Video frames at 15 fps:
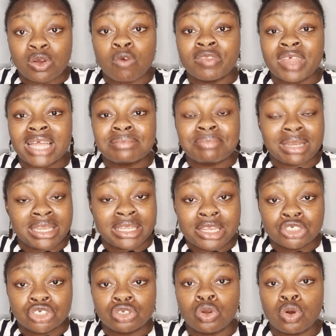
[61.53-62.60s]
of that
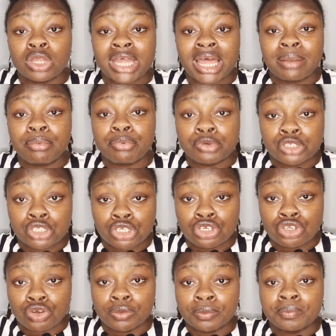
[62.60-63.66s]
medication or that
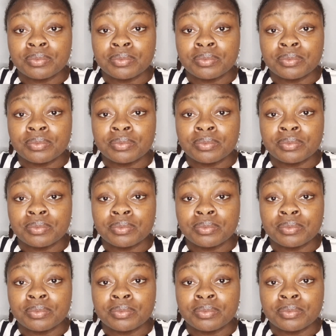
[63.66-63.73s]
procedure.